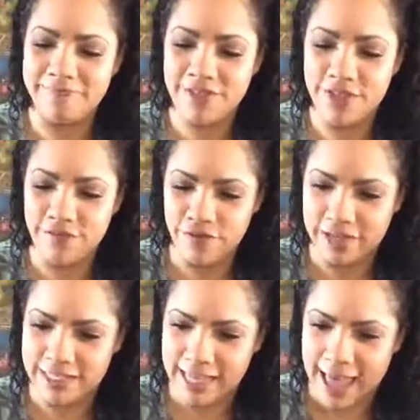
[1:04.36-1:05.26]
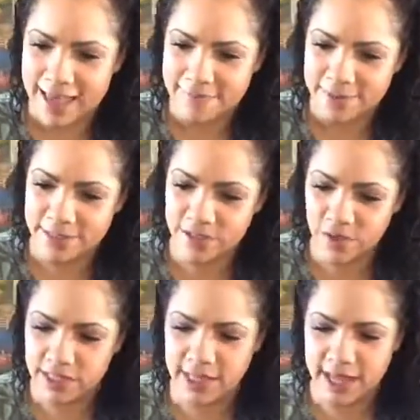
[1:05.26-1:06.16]
for the first time. I'm
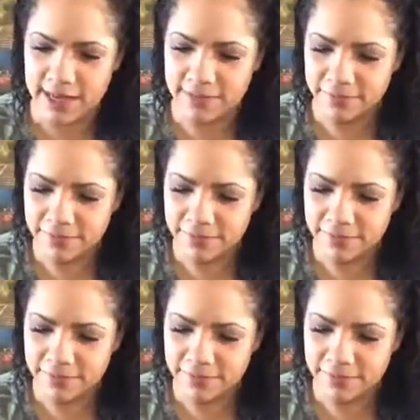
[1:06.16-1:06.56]
so excited.